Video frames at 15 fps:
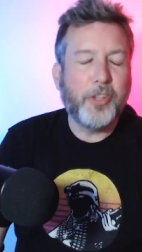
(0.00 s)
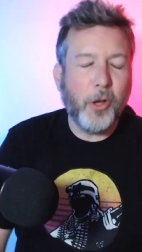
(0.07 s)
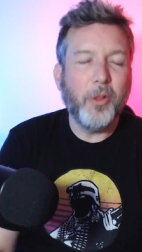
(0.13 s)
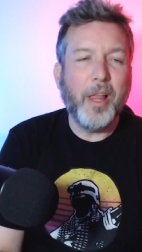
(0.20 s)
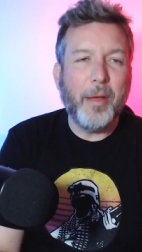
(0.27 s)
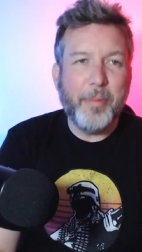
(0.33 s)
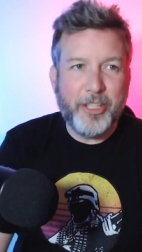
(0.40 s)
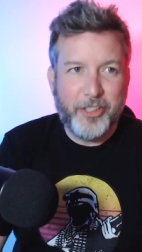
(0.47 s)
So
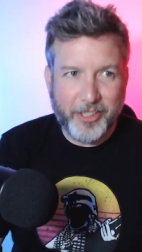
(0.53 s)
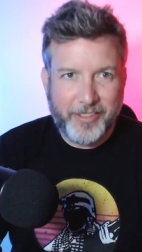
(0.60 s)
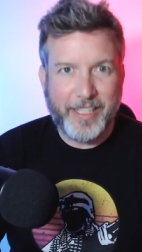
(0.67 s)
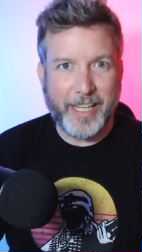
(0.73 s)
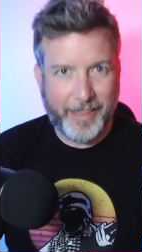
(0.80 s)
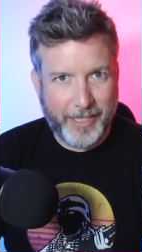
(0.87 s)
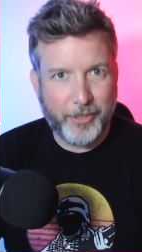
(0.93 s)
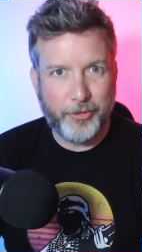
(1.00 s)
let me just
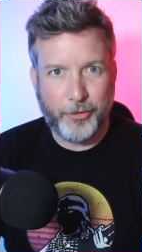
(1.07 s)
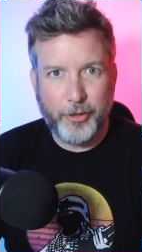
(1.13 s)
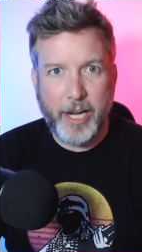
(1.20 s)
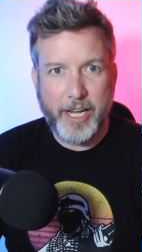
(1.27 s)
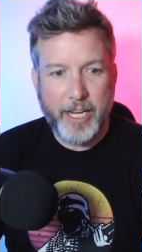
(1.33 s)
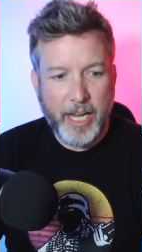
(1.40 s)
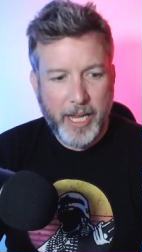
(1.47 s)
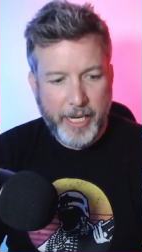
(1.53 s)
get this
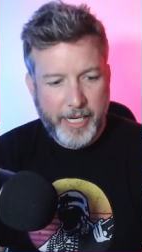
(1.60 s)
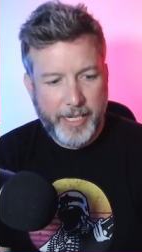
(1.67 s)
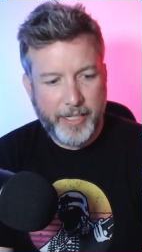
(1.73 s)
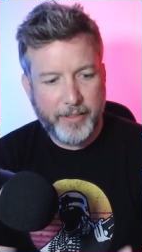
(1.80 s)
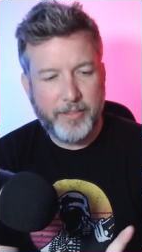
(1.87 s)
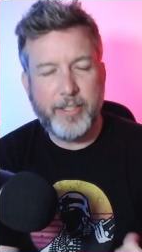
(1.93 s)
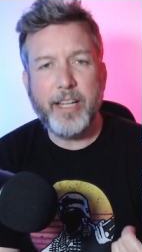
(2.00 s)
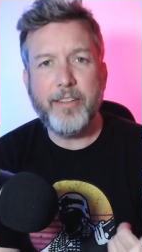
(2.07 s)
straight.
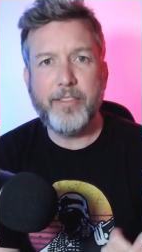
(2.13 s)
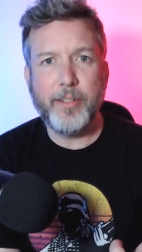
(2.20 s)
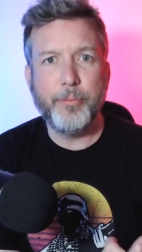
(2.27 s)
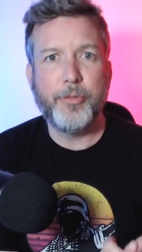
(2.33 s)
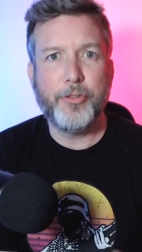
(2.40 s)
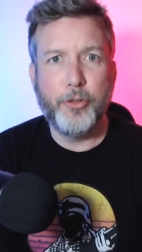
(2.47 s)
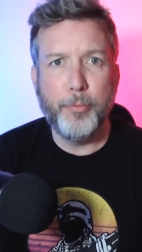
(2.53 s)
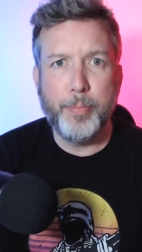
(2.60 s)
He said
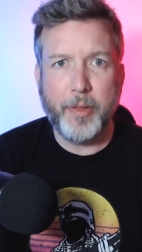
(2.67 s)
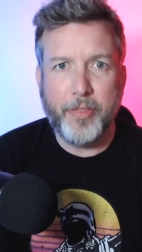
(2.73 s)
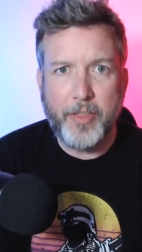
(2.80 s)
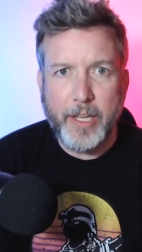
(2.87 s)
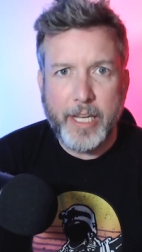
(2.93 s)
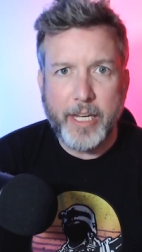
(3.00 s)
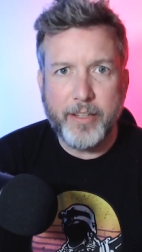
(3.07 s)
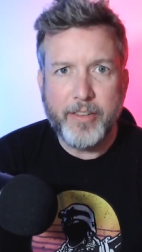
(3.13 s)
some stupid
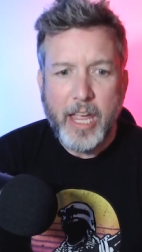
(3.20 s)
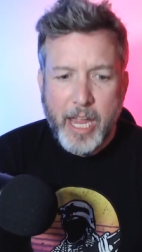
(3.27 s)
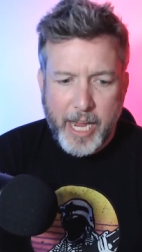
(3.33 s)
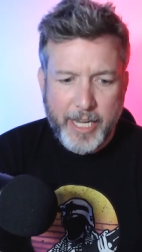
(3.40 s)
things,